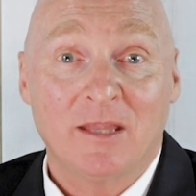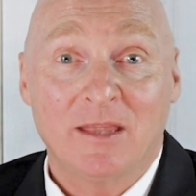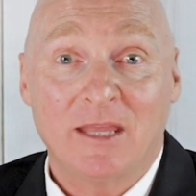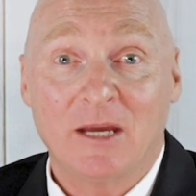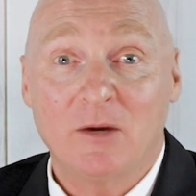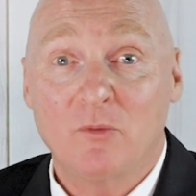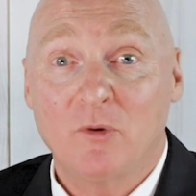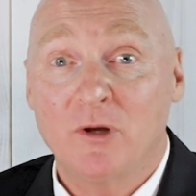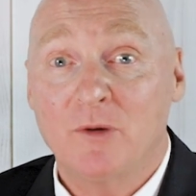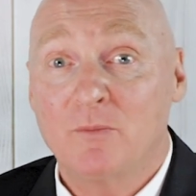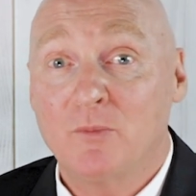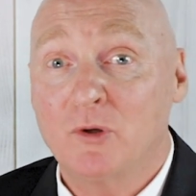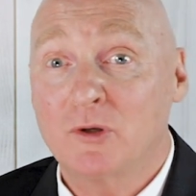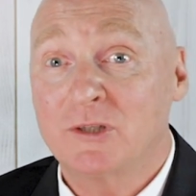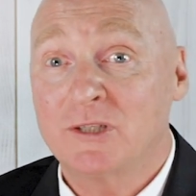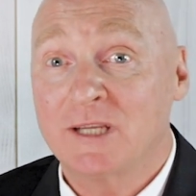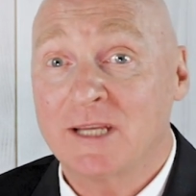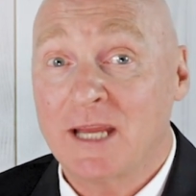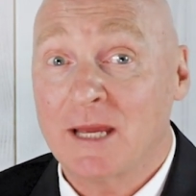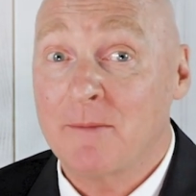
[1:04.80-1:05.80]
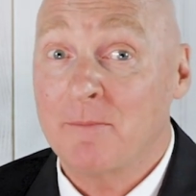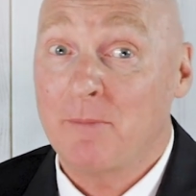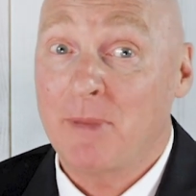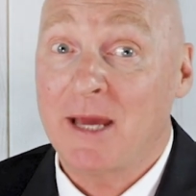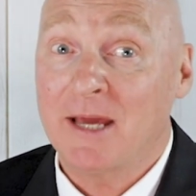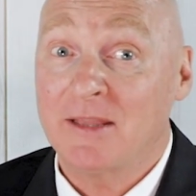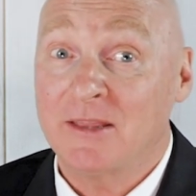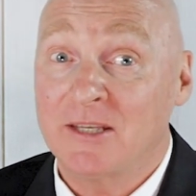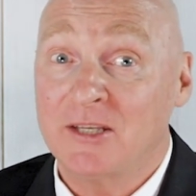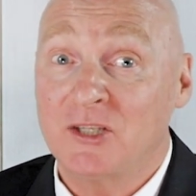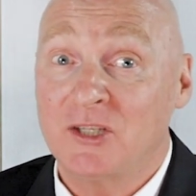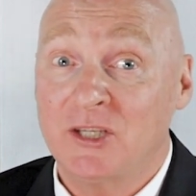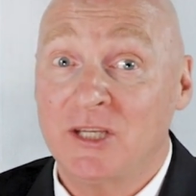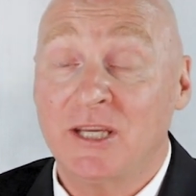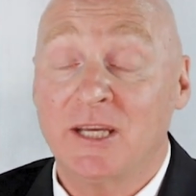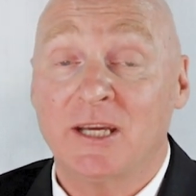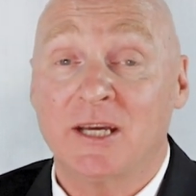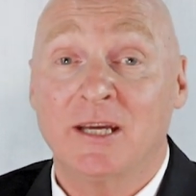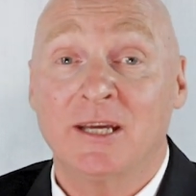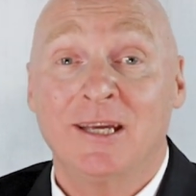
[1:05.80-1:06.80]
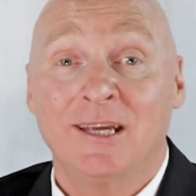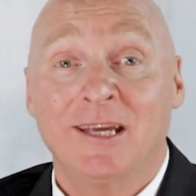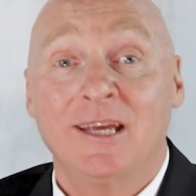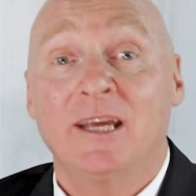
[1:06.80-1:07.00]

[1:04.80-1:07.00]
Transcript: They were booked to come back this year